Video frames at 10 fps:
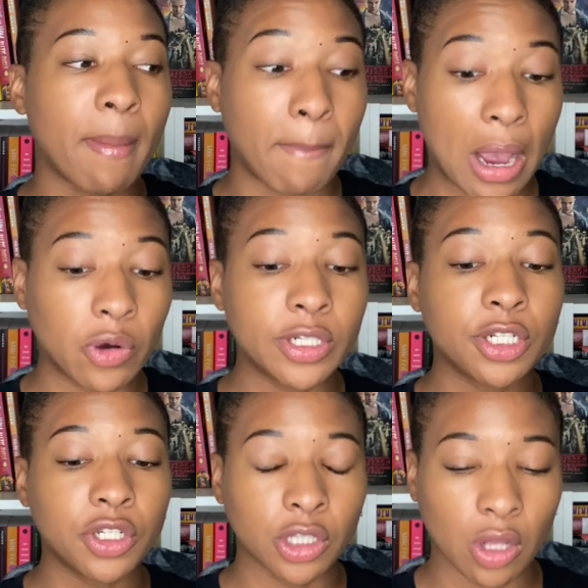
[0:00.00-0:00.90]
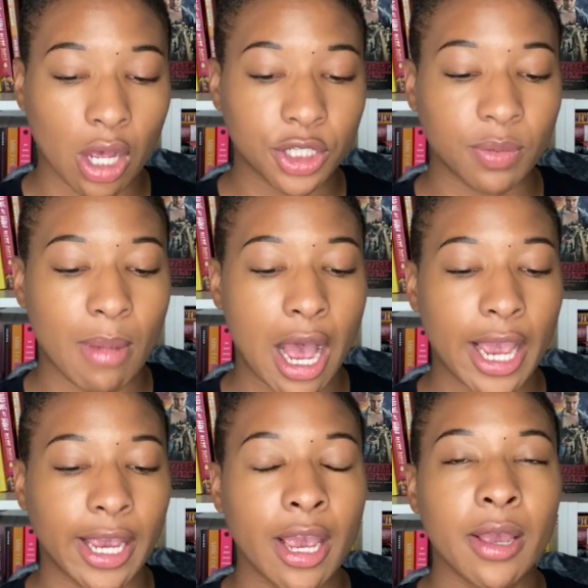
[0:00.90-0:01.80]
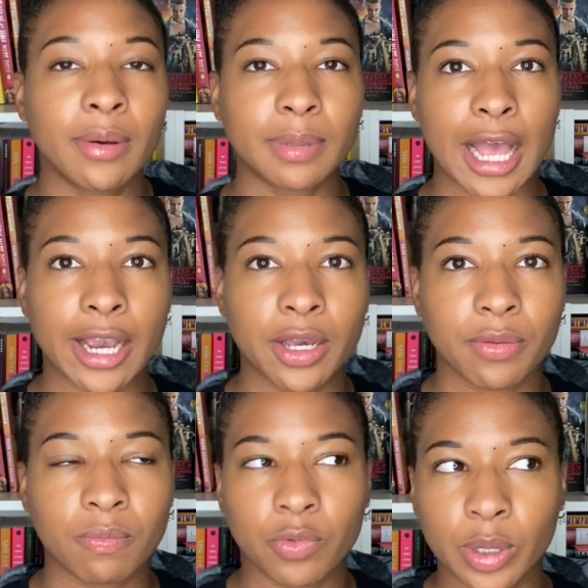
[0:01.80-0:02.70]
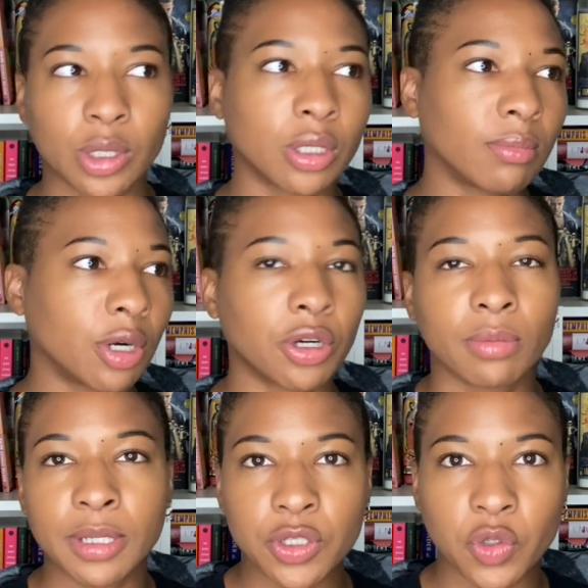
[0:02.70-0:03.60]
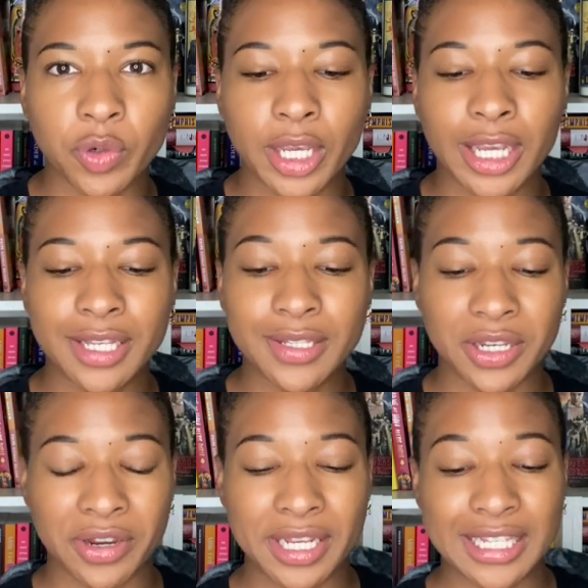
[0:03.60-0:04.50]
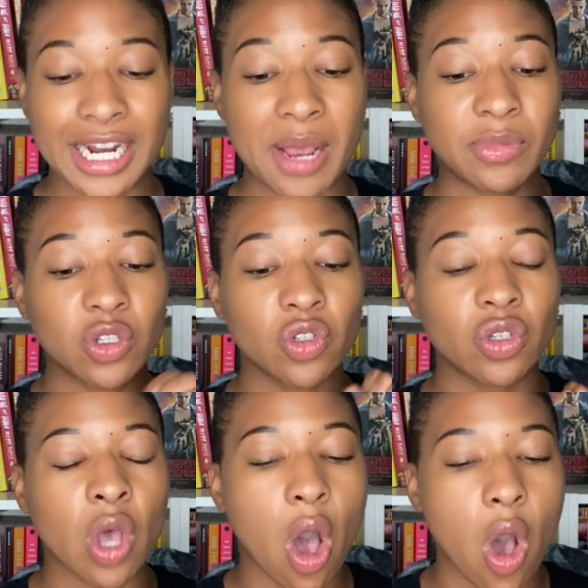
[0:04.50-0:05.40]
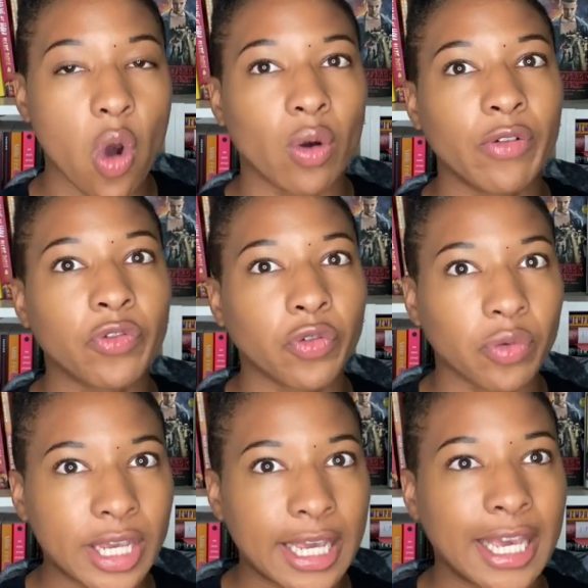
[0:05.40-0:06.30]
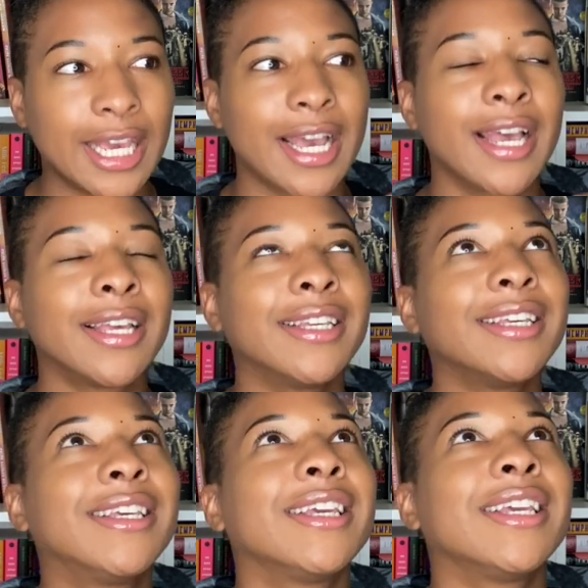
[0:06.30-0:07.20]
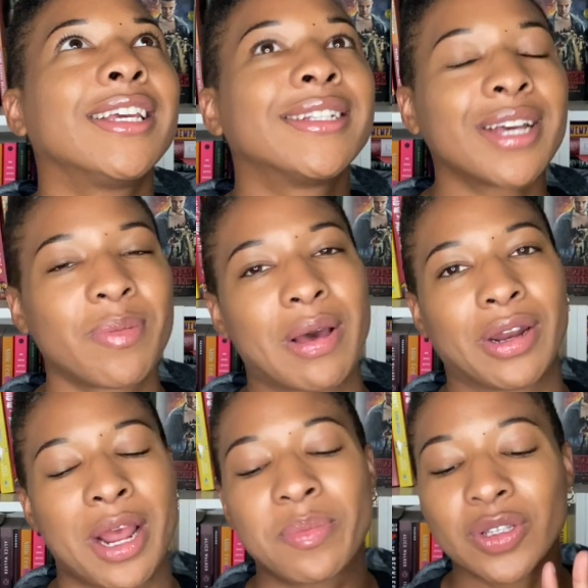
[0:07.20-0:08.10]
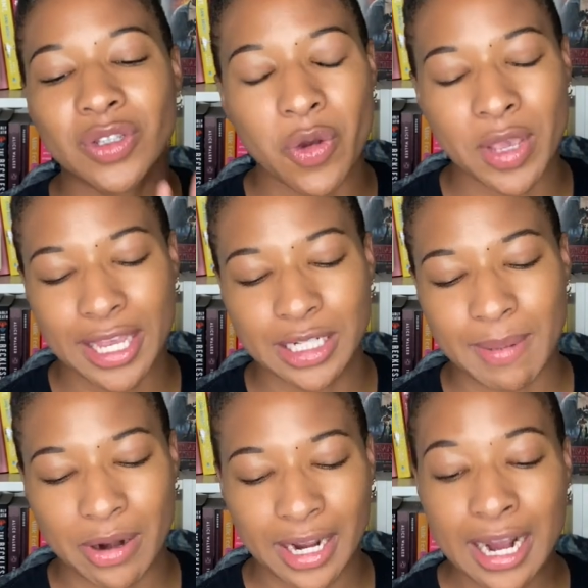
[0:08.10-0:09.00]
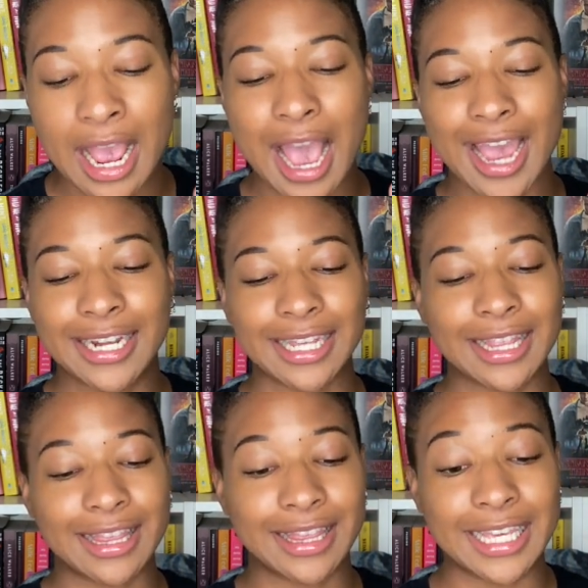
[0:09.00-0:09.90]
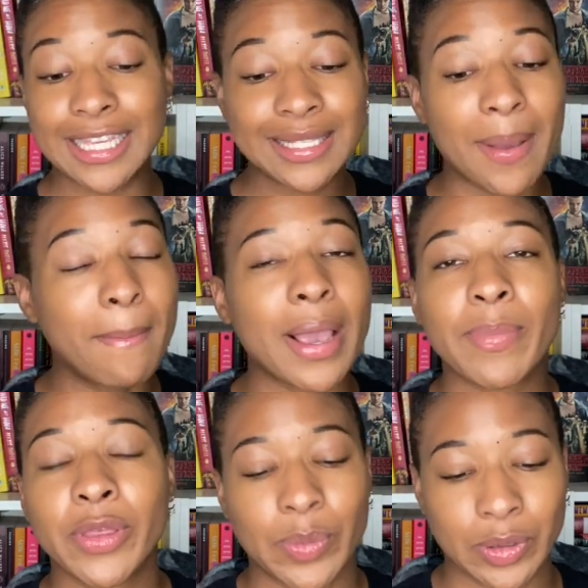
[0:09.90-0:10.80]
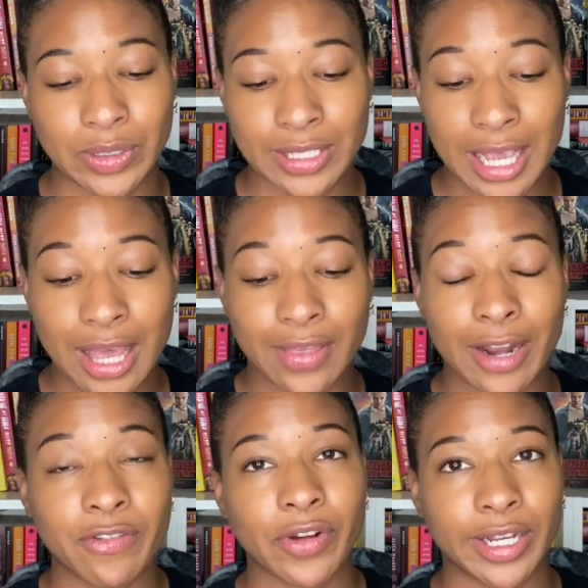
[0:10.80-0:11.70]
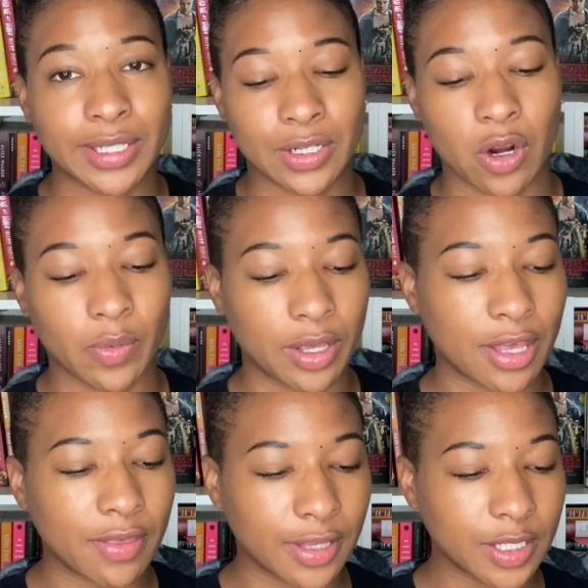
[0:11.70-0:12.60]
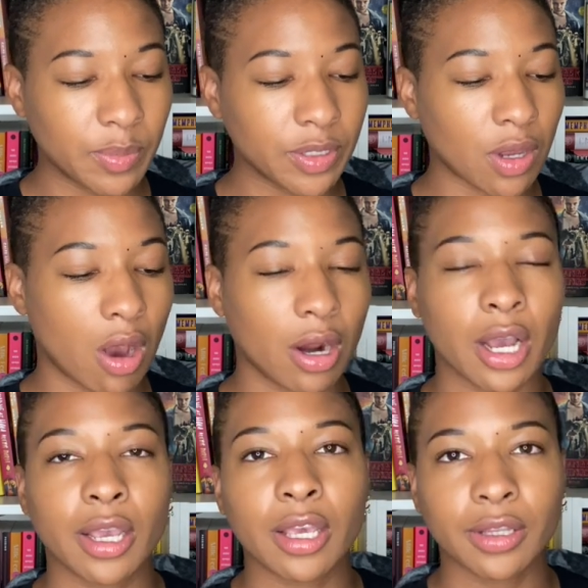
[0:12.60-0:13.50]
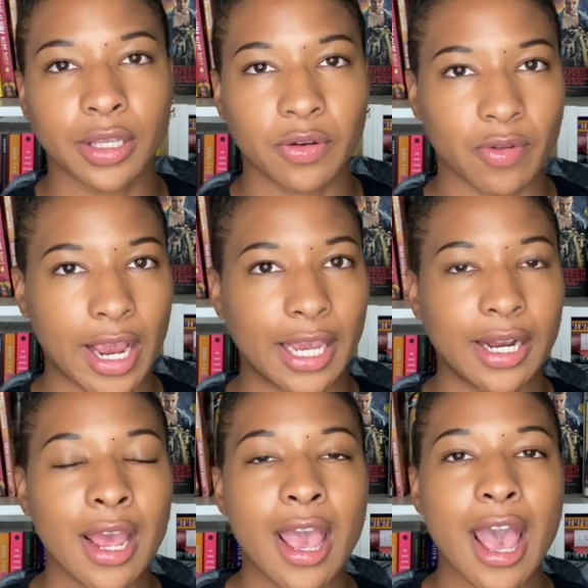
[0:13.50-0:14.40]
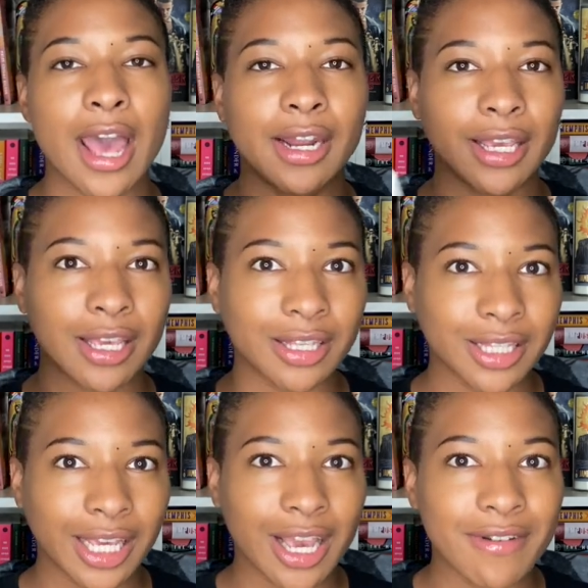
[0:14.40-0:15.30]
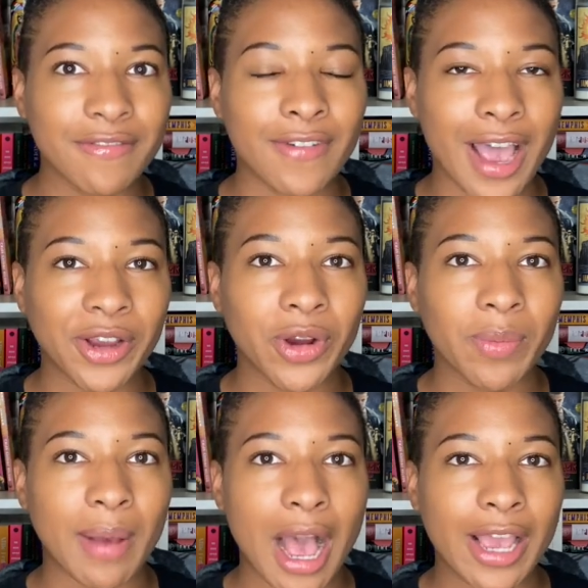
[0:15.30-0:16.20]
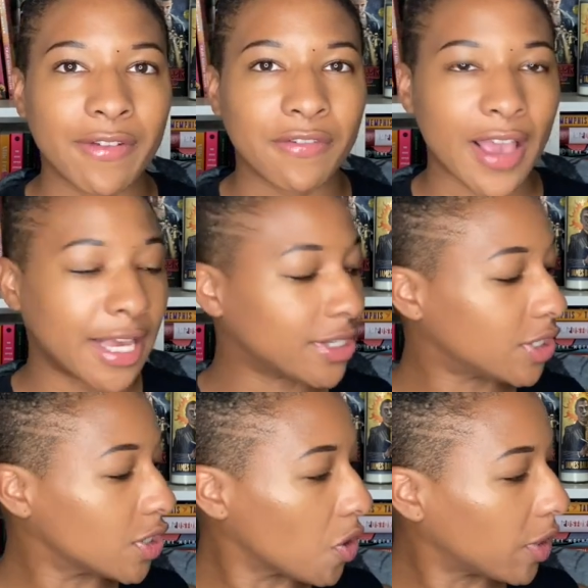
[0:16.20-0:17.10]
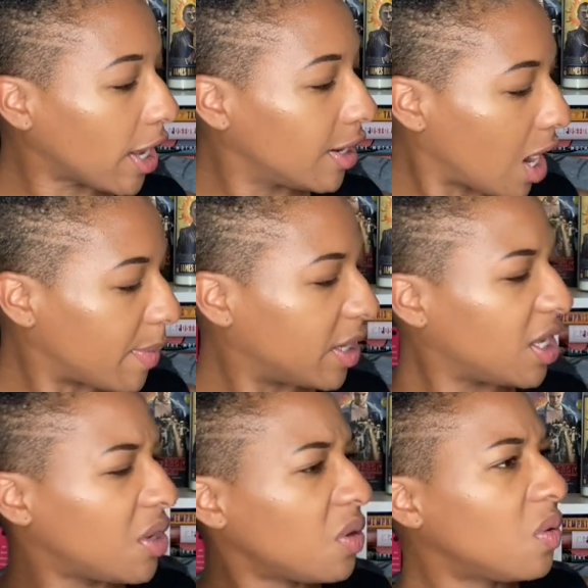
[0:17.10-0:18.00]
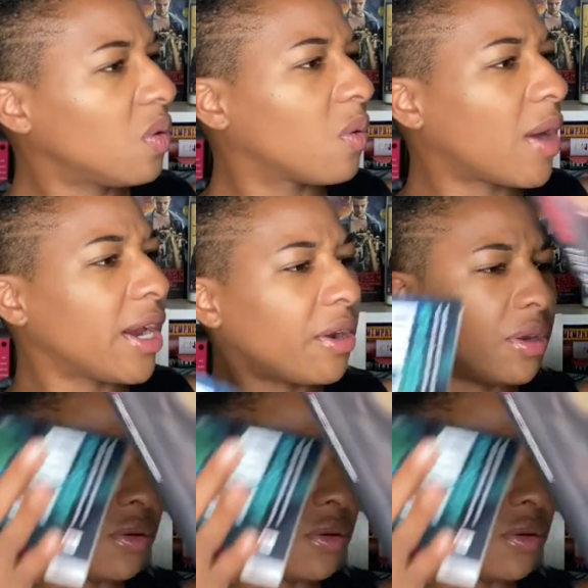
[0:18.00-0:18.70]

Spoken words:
about to launch my black thriller murder mystery series, and I'm so freaking geeked about it. I'm so geeked about it. And these might be the books that I freaking start with. And these books are A Killing Rain and A Killing Fire by Faye Snowden. I mean, ew, why are